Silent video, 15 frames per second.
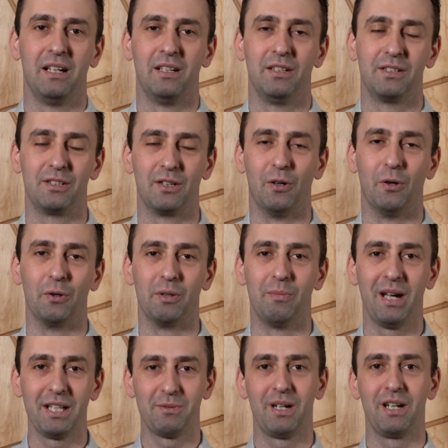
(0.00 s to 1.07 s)
So the
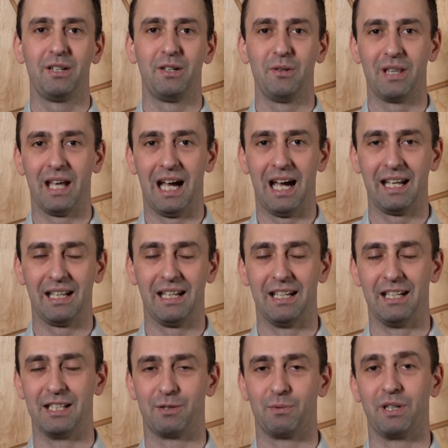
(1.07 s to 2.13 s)
best way to do that
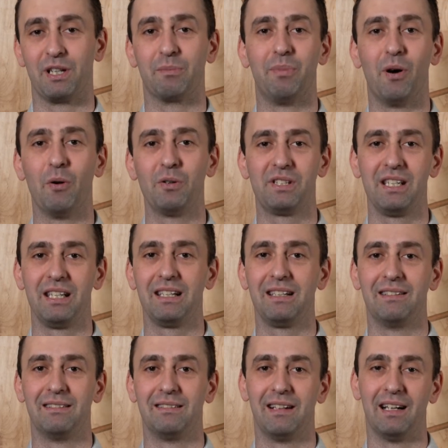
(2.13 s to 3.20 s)
is when you're posting
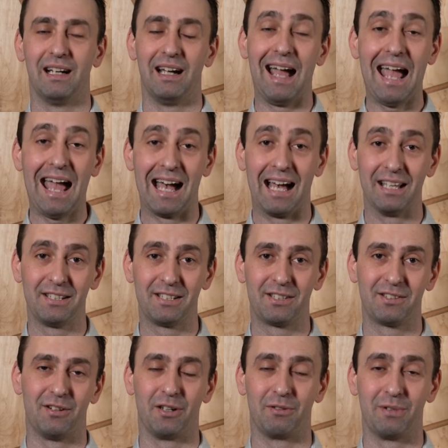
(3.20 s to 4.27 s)
ads
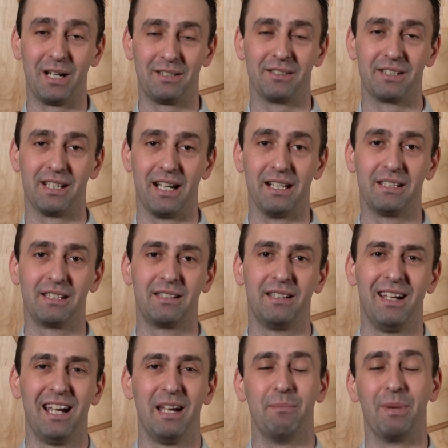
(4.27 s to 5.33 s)
on rental sites,
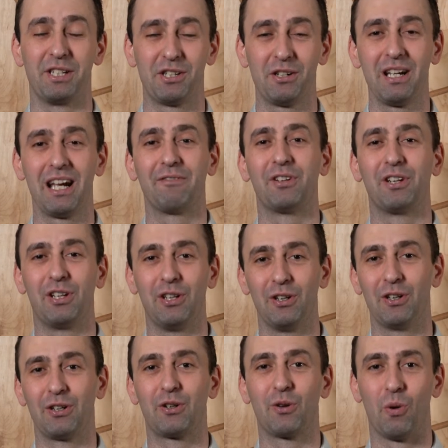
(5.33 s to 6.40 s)
make sure you have
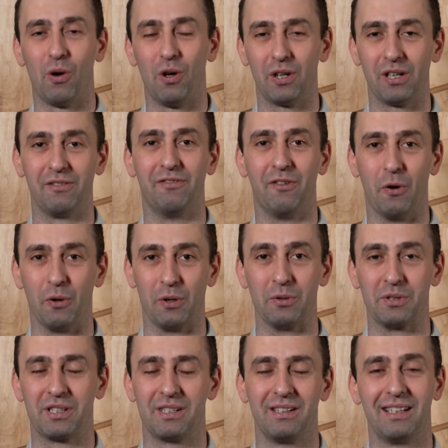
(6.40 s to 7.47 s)
good quality
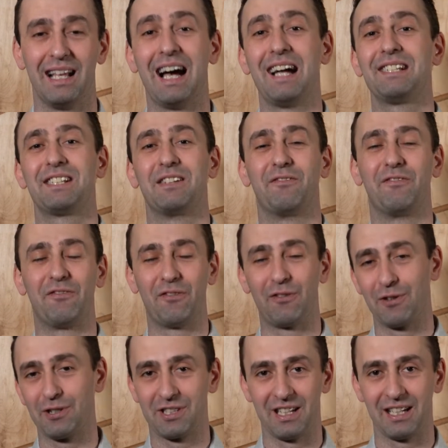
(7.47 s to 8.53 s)
photos. That's the
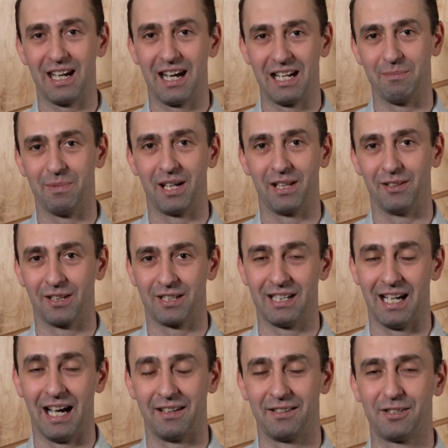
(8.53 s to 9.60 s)
first thing anybody looks
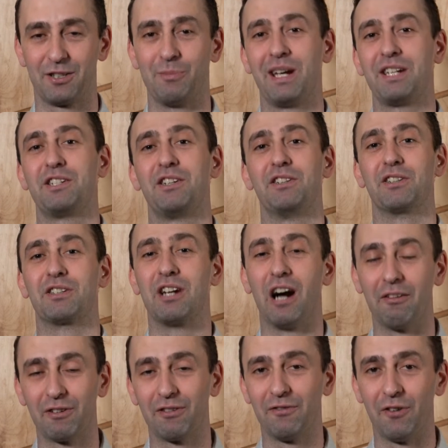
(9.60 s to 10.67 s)
at. So make sure your
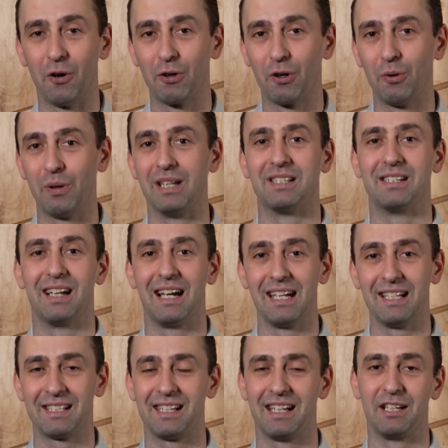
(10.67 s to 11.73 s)
cover photo is
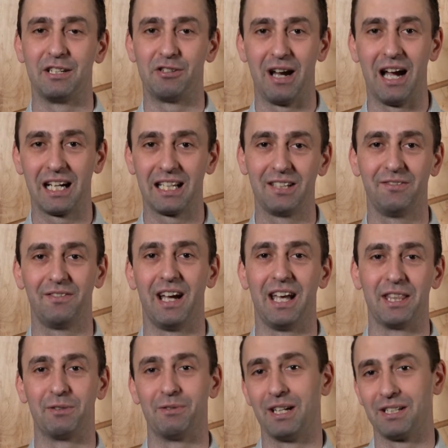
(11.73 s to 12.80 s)
nice and attractive, and
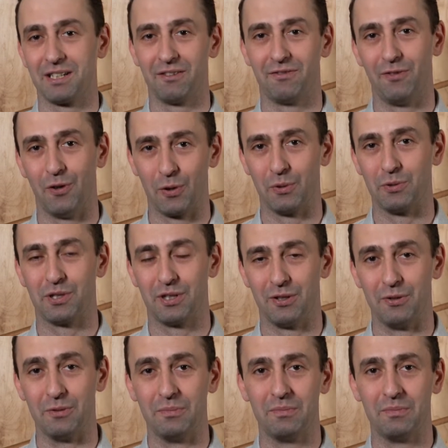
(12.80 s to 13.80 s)
the rest of the photos too.